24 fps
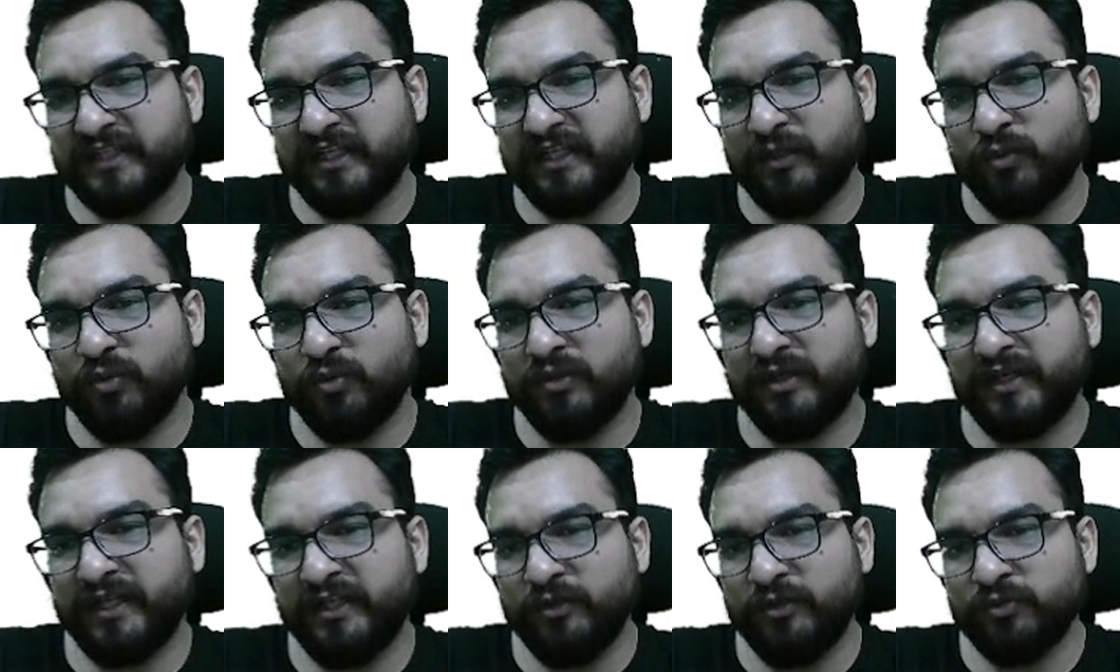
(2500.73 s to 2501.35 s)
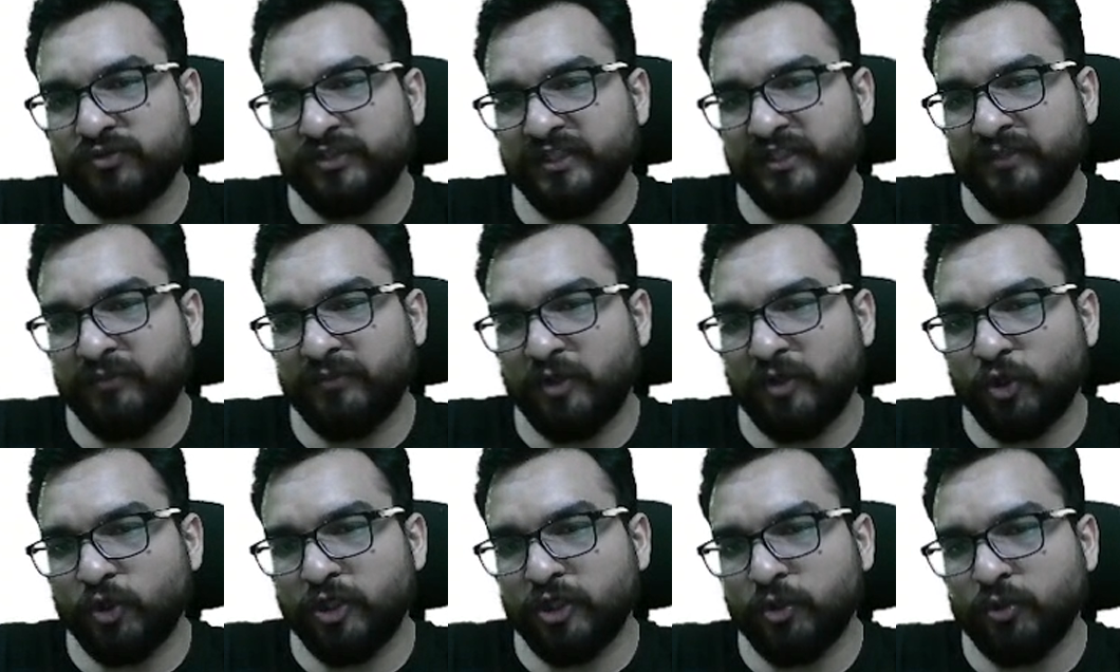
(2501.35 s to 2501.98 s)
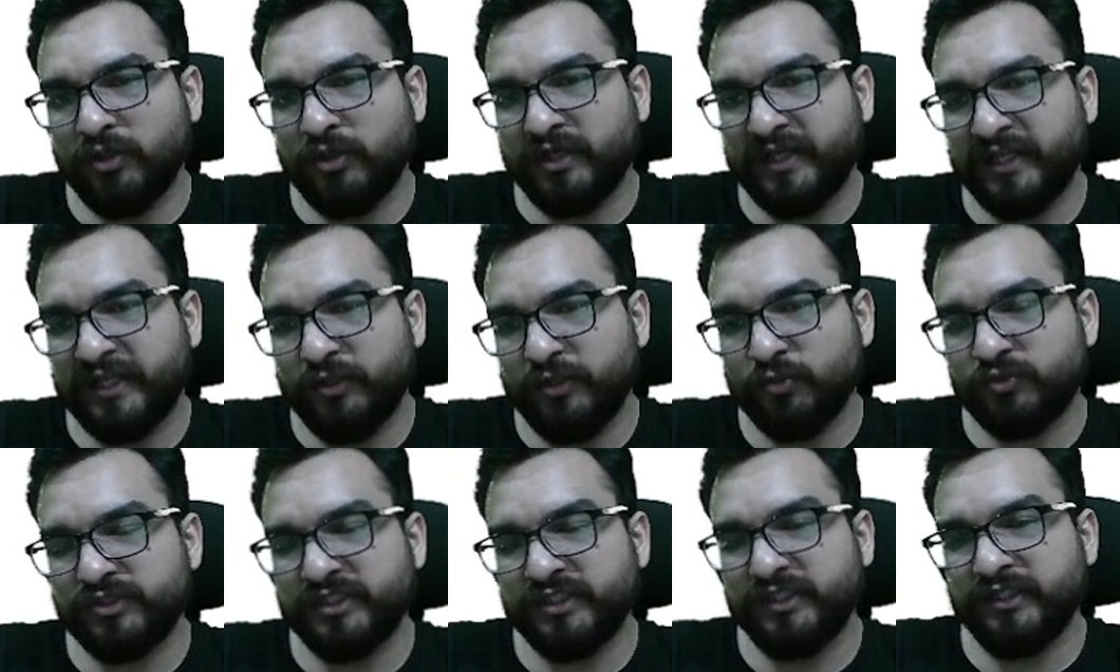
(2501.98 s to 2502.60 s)
Kilauea, can you see? Mauna Loa,
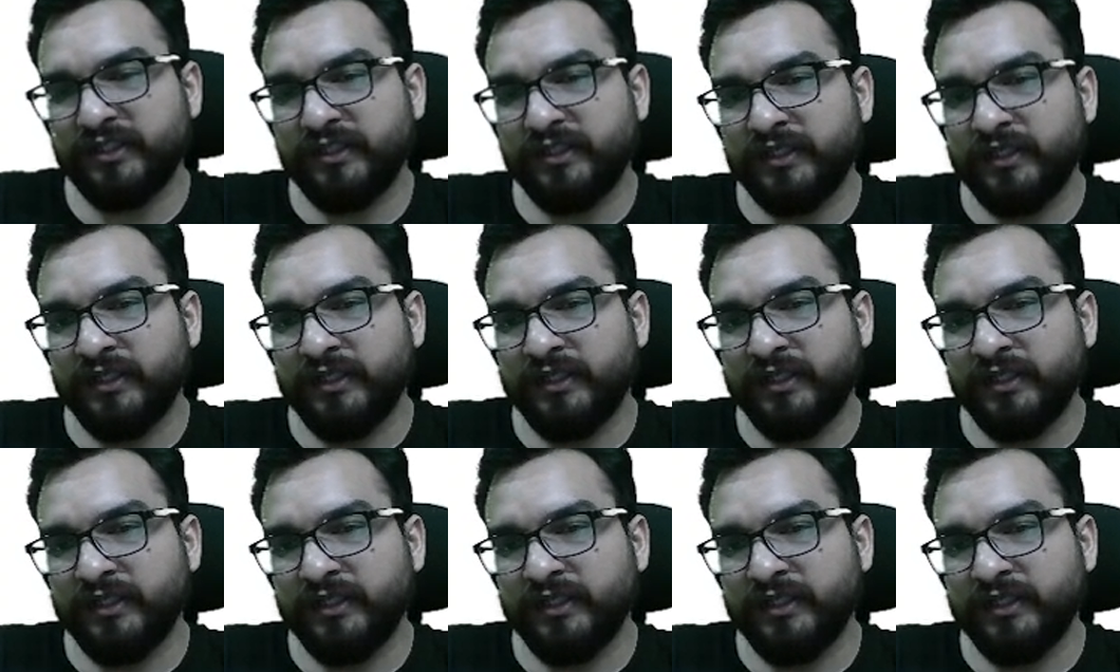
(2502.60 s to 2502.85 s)
can you see?